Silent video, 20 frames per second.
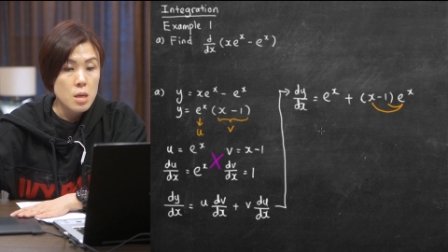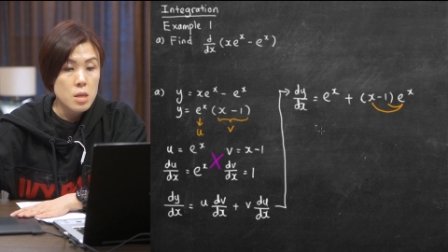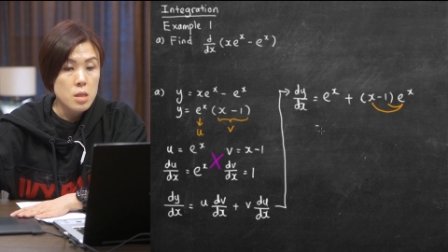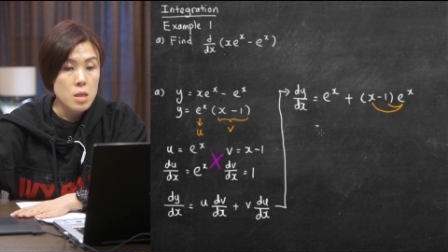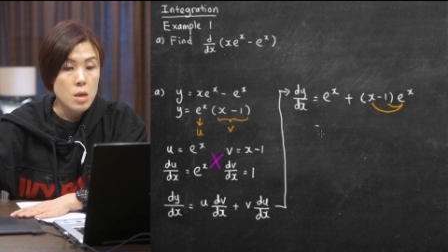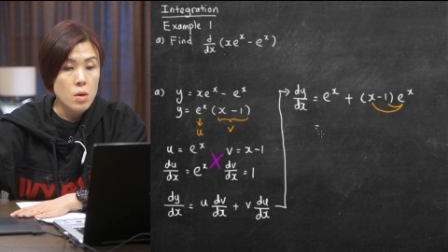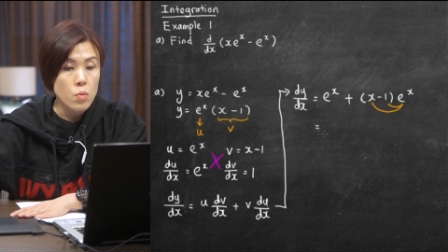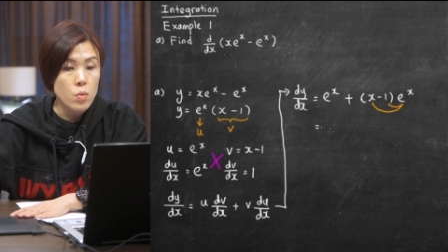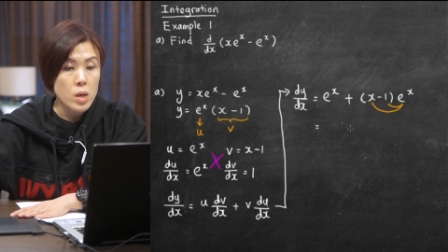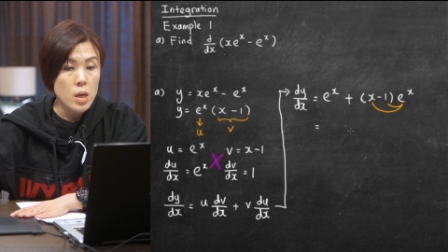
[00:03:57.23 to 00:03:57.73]

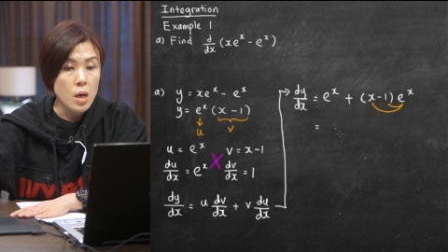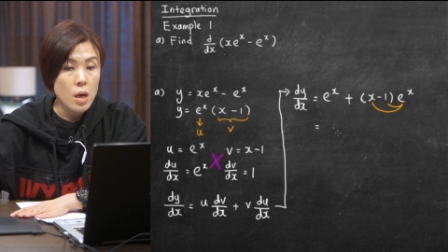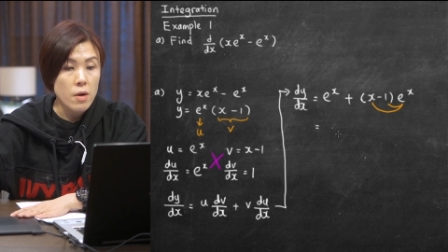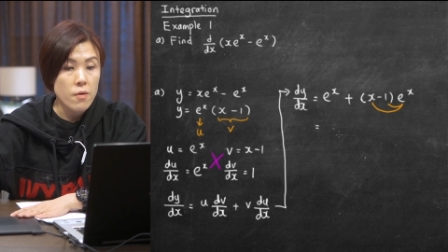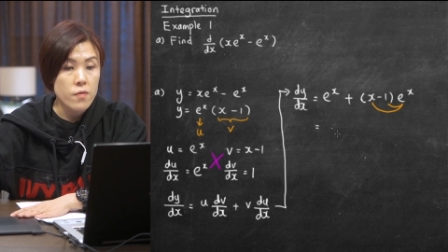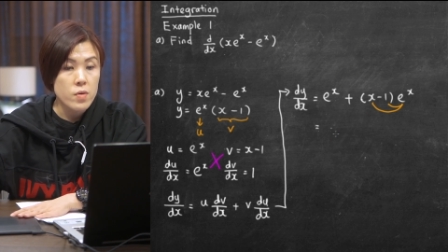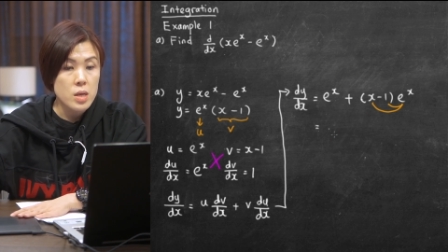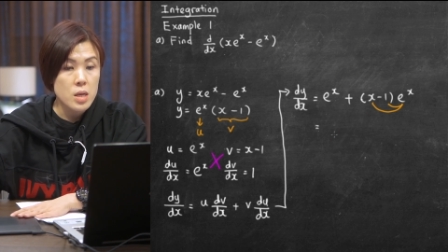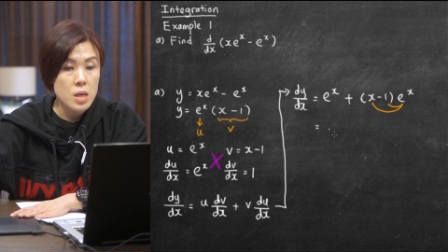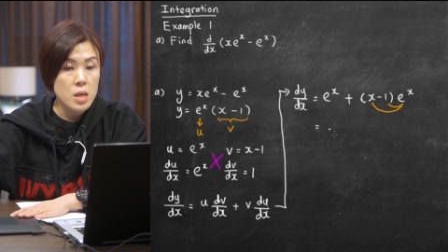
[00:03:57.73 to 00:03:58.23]
And we have
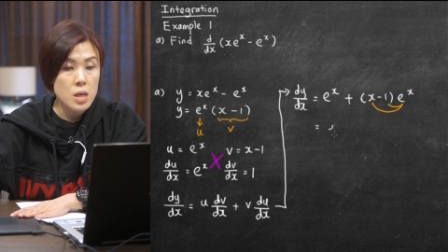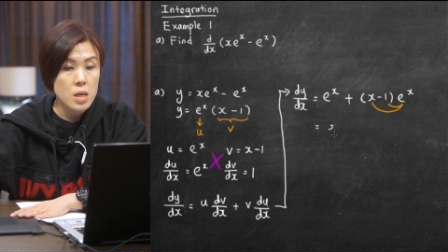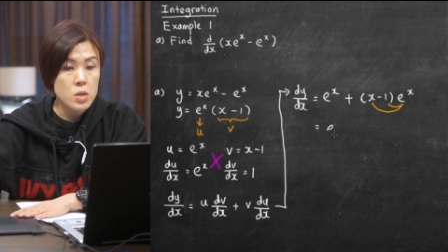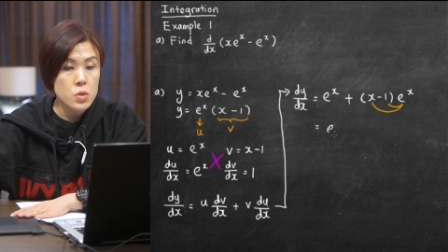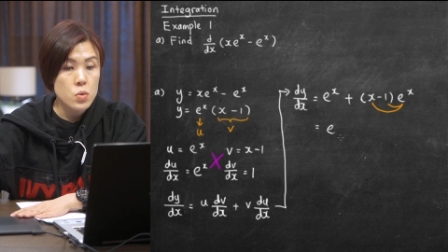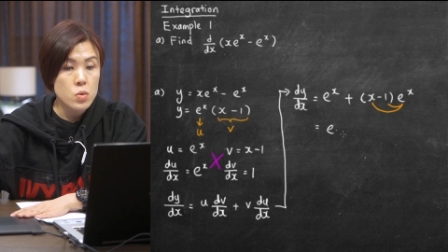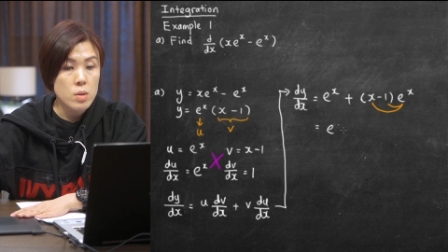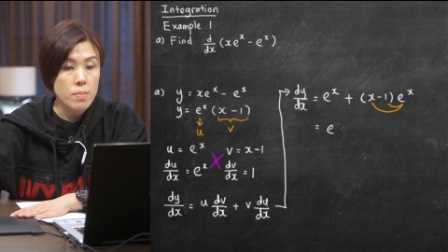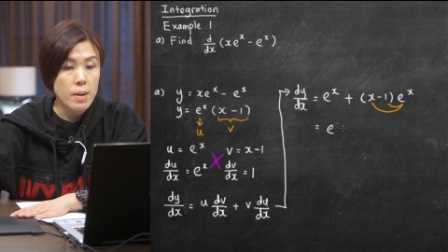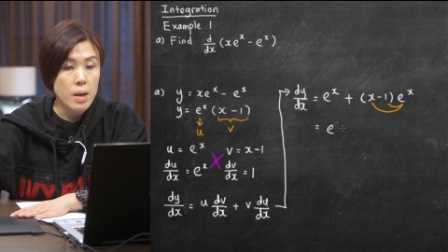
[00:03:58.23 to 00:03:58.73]
e
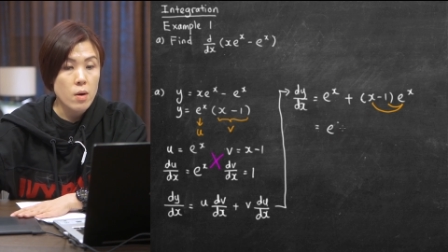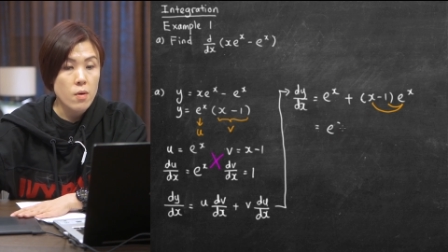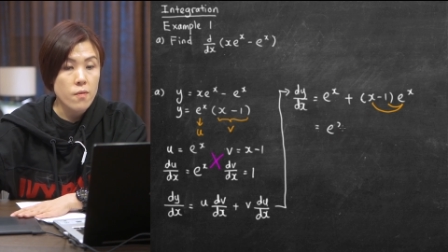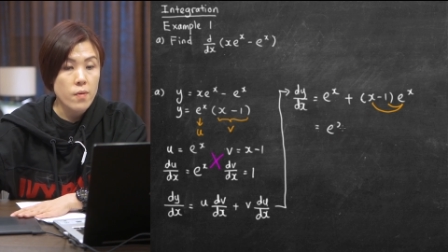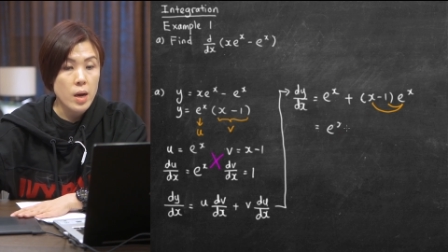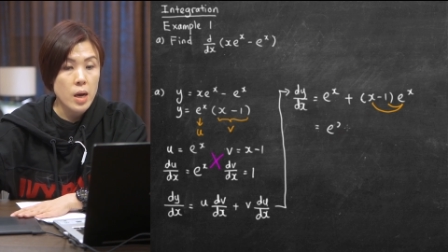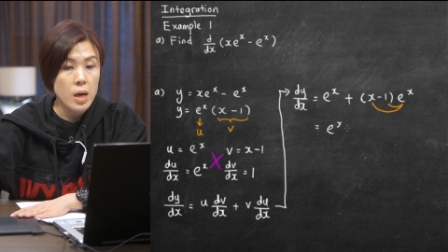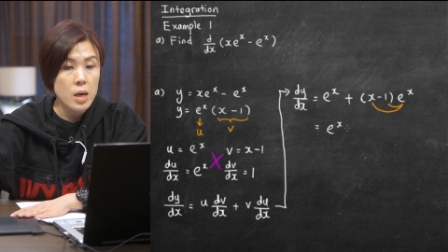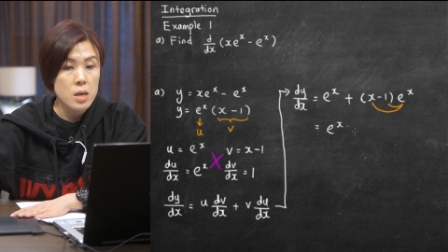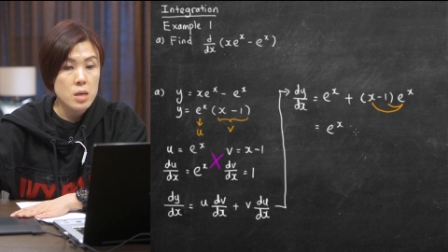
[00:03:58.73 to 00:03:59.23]
to the power of
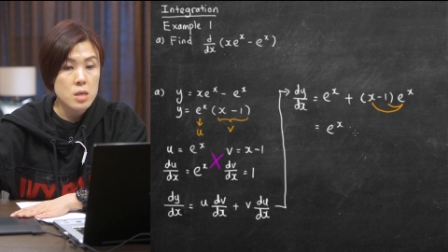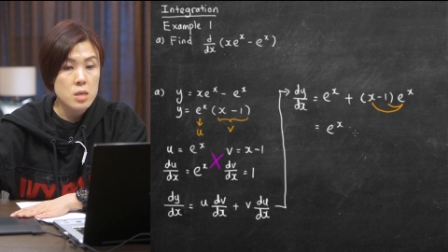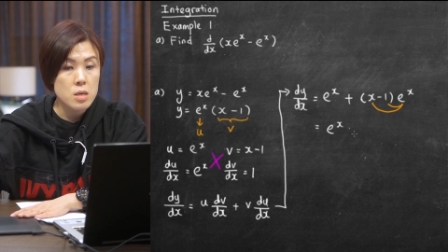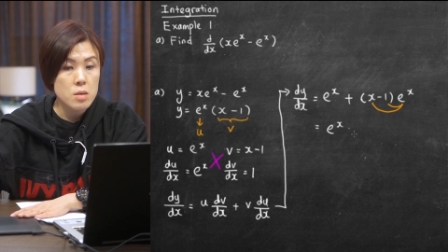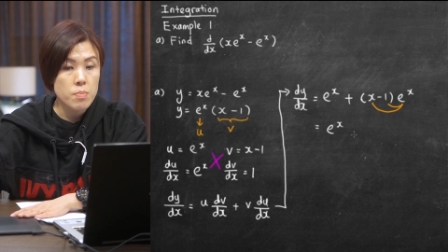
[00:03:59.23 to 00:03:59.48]
x